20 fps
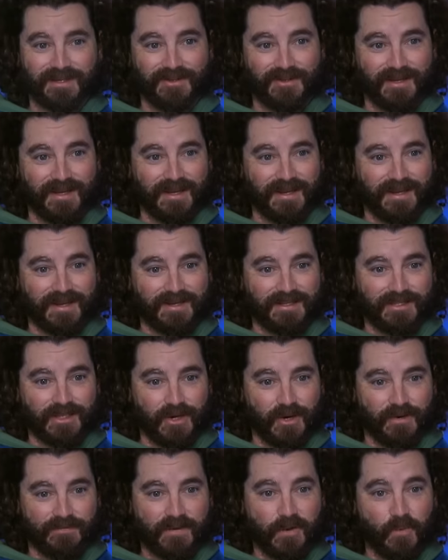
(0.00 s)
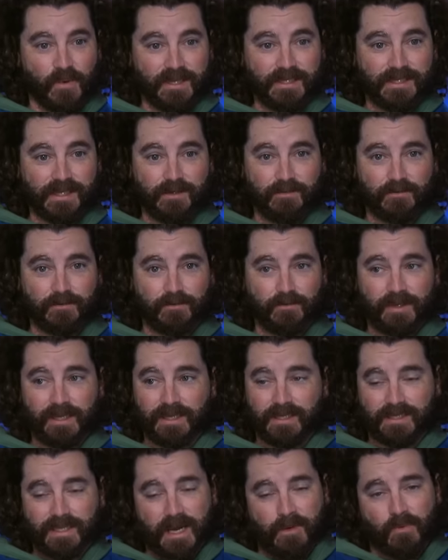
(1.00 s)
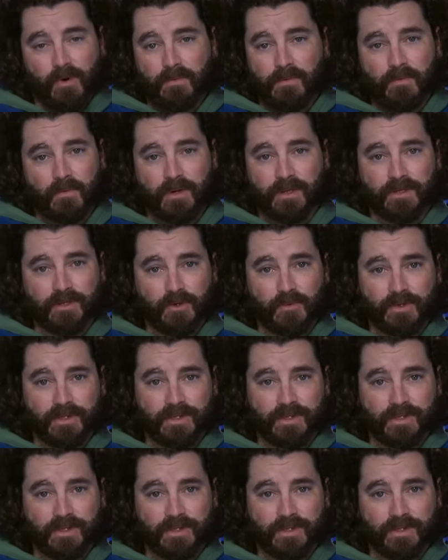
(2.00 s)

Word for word: Improbable, yes, but not impossible.